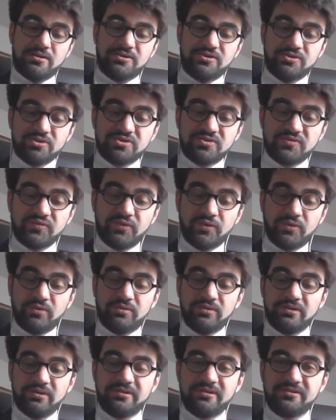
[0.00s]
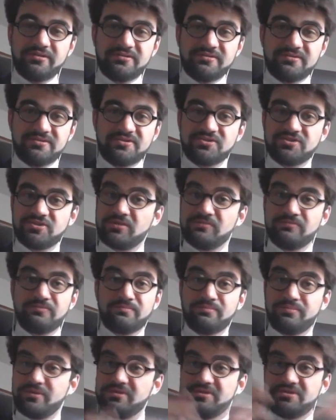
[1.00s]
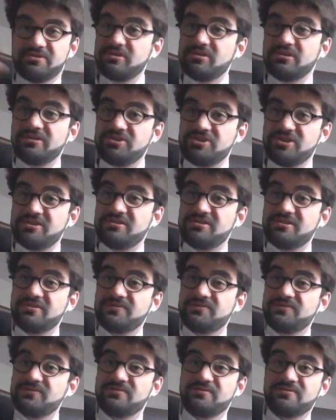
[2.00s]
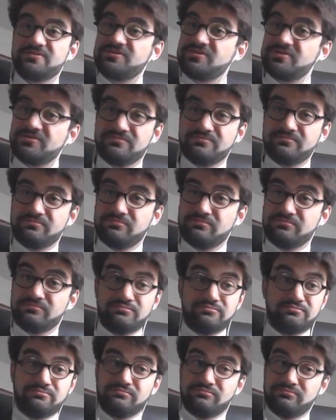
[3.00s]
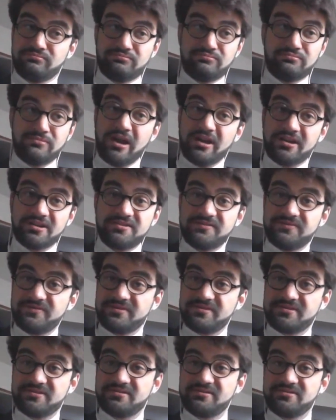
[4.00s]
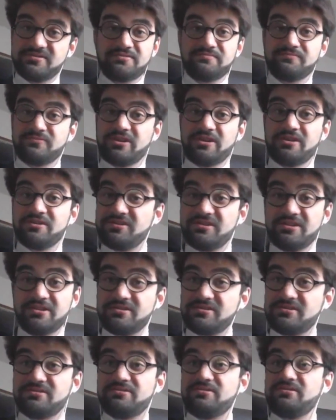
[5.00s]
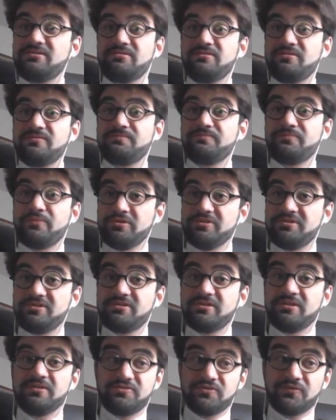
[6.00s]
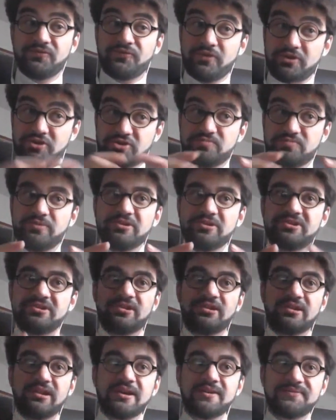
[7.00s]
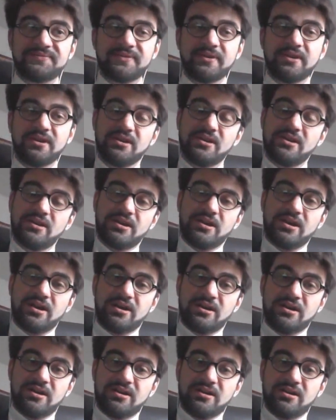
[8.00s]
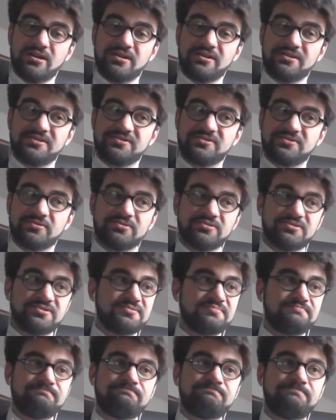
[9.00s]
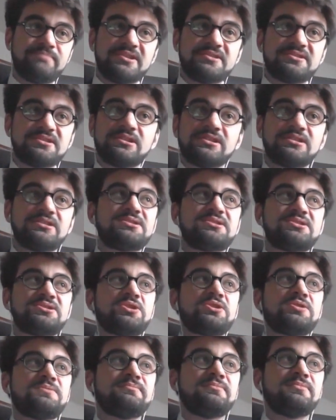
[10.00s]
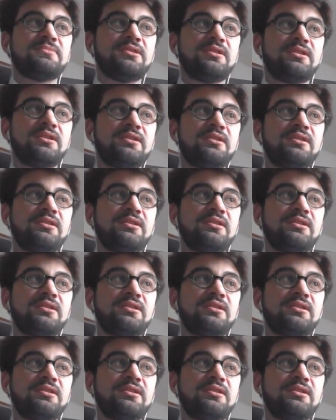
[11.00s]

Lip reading: useful in some political agenda for some activists and some candidates in the French political life. So basically, some